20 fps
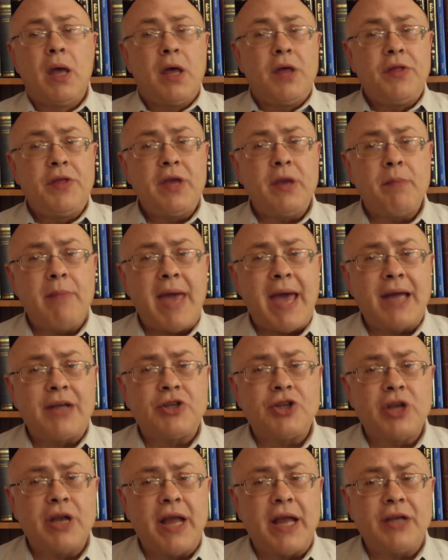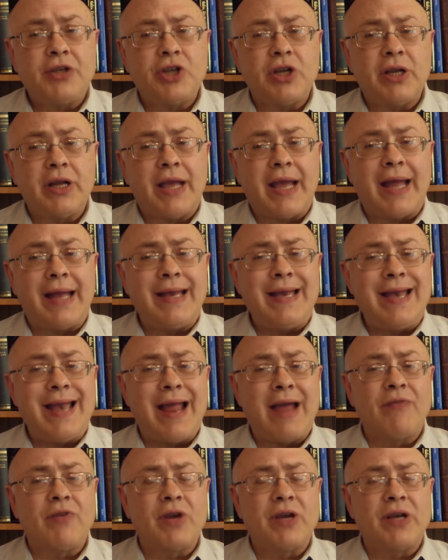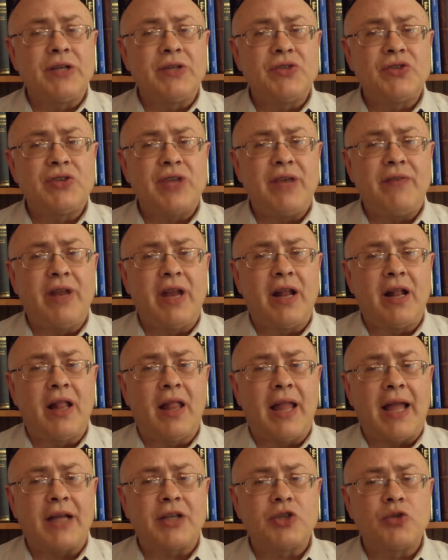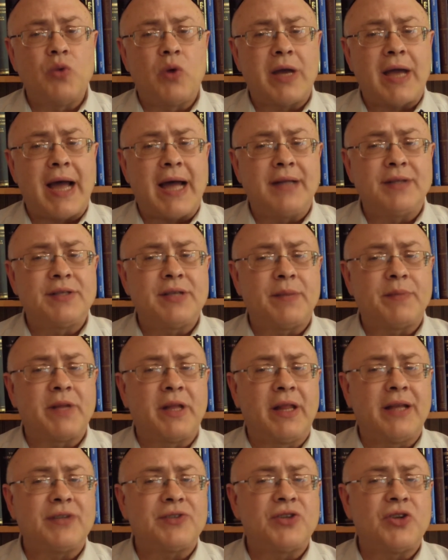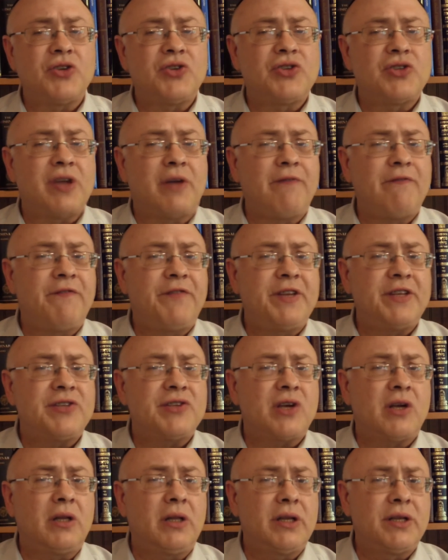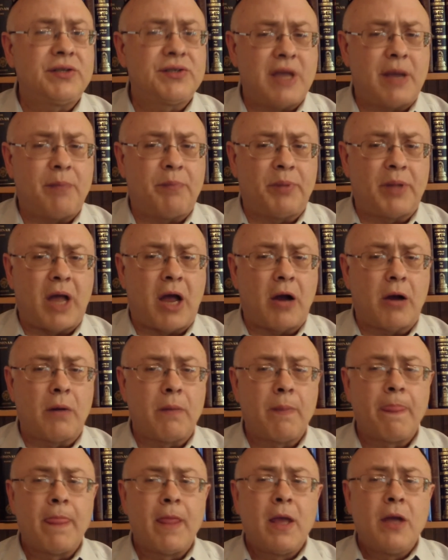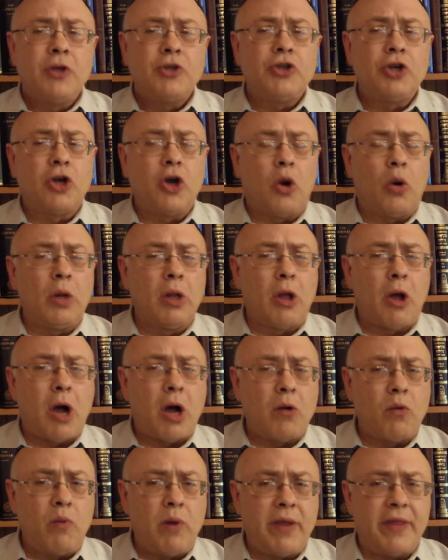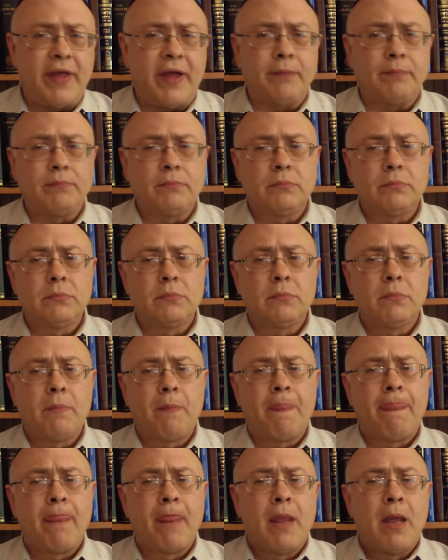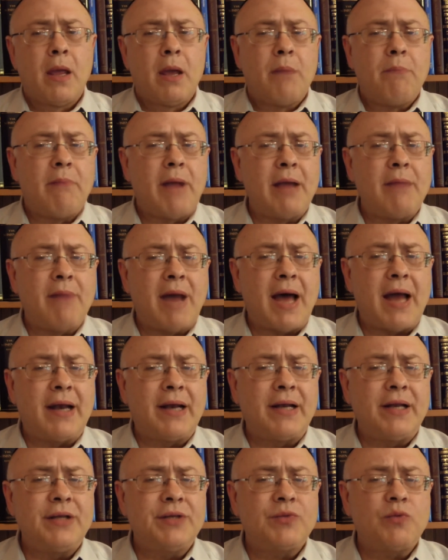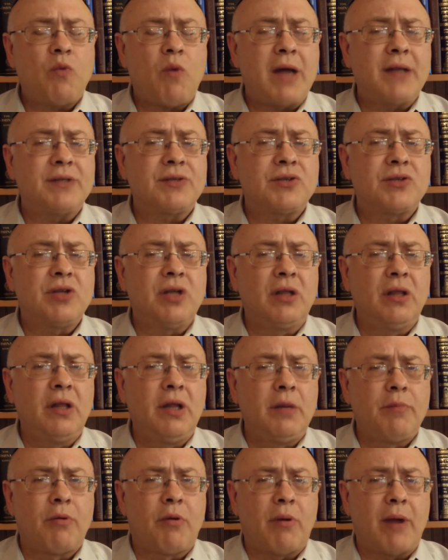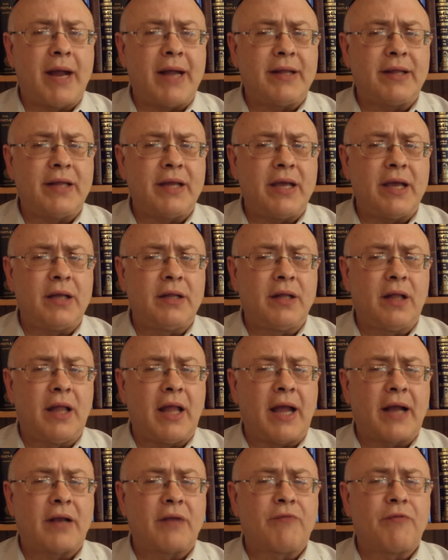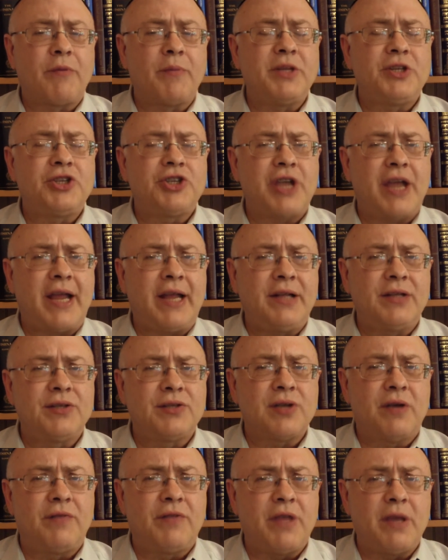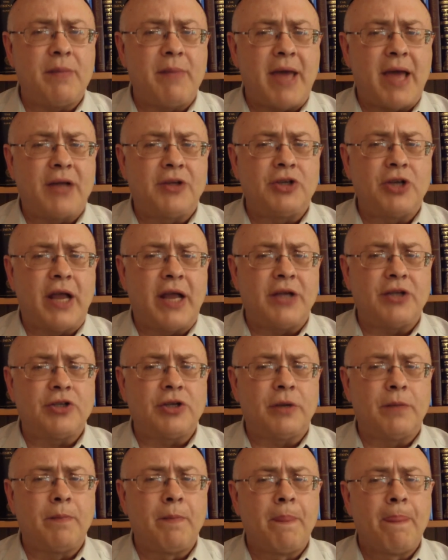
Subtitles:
The imagination can never conceive an intellectual concept unless there's some physical exemplar to go along with it. Maimonides wants to liberate the intellect from the chains of the imagination.